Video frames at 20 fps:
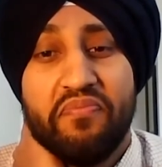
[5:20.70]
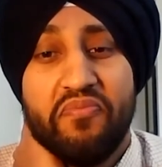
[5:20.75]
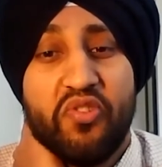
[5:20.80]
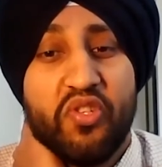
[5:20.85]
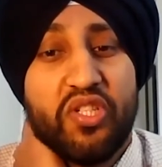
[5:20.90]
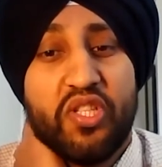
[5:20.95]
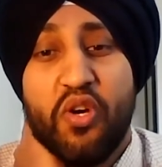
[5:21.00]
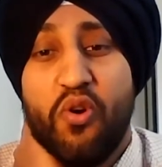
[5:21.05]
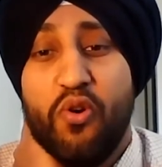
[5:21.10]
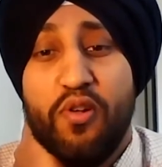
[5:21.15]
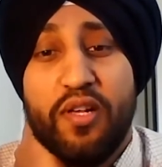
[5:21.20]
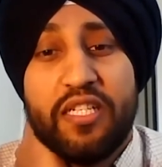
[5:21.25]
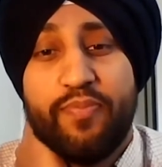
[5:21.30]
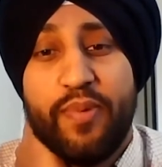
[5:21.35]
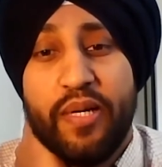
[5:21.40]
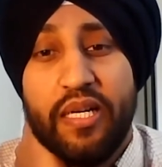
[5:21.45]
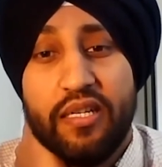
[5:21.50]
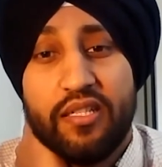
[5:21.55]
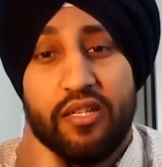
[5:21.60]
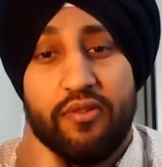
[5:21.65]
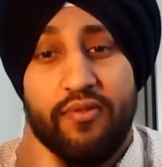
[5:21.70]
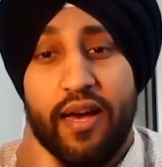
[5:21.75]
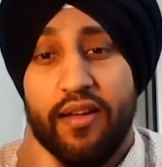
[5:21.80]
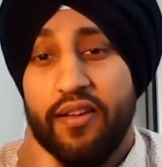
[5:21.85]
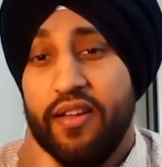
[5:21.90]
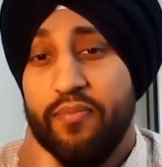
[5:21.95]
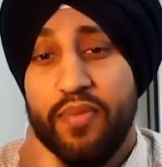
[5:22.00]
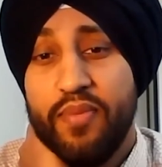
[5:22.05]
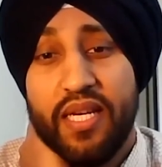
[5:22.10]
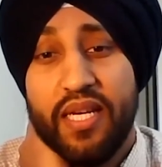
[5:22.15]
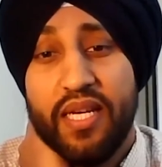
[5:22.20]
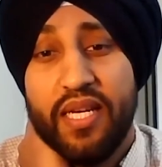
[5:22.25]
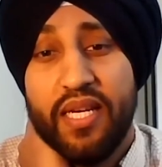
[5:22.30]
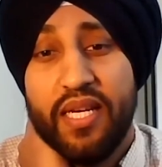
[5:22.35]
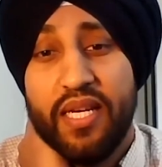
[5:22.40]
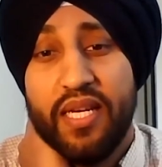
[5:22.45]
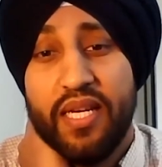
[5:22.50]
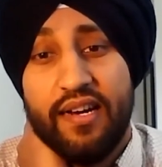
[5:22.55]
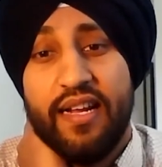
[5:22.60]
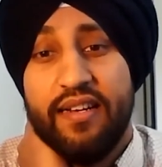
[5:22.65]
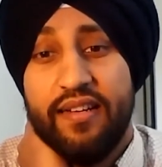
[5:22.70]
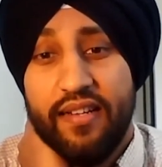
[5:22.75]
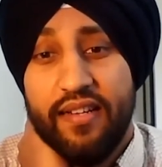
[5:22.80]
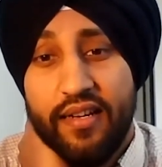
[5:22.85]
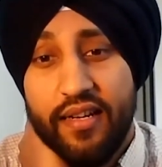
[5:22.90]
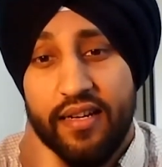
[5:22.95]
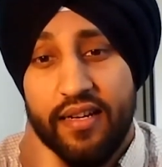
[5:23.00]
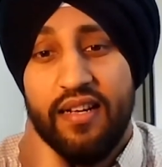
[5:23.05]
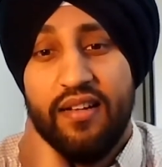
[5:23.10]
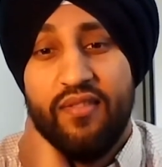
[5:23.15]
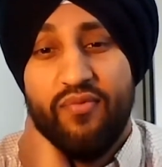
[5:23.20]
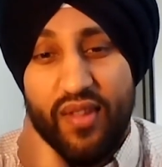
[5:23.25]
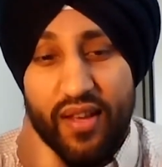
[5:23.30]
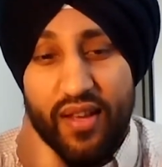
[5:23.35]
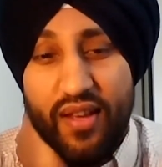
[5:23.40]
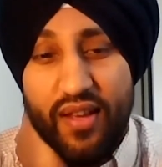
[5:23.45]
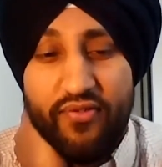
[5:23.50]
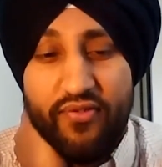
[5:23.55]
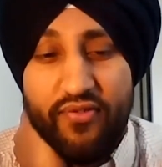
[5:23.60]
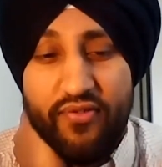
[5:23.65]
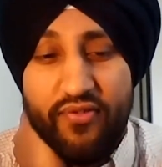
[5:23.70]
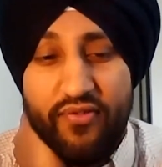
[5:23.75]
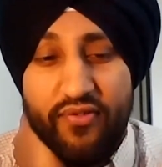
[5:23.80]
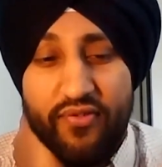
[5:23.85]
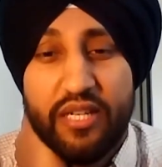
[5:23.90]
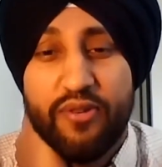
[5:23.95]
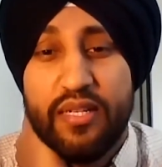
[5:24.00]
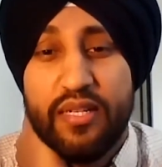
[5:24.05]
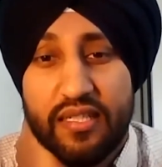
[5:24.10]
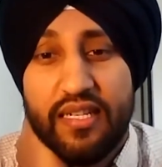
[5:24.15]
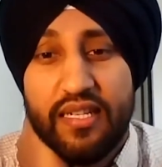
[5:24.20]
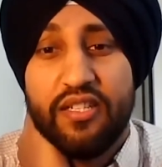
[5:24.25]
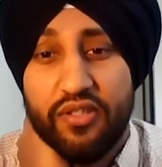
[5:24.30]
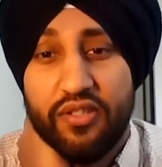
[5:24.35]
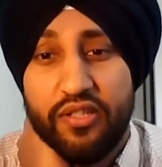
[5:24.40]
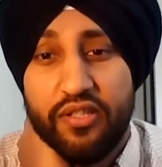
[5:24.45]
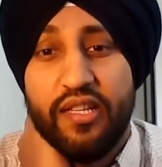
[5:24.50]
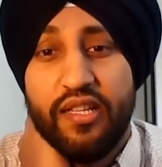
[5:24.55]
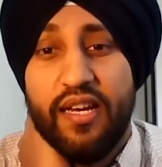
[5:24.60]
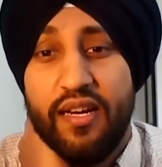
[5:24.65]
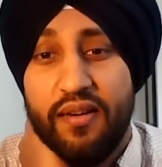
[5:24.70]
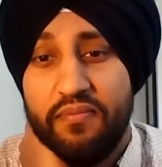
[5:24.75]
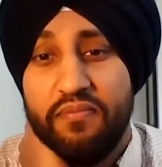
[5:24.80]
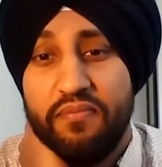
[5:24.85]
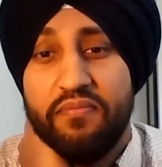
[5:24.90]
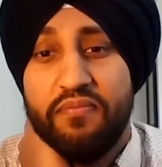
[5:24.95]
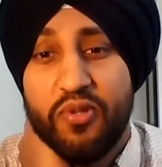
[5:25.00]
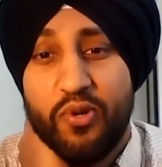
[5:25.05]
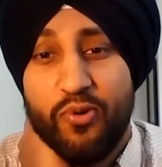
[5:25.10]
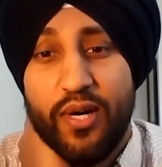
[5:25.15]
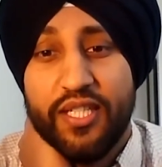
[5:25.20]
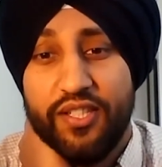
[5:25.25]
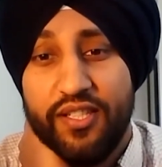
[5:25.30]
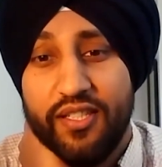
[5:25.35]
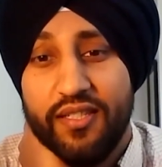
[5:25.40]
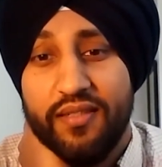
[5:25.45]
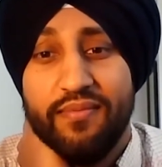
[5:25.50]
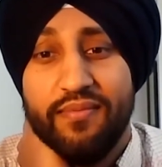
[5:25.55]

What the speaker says: Just the whole experience around it and be able to say that I did it. That feels pretty quintessential to that question.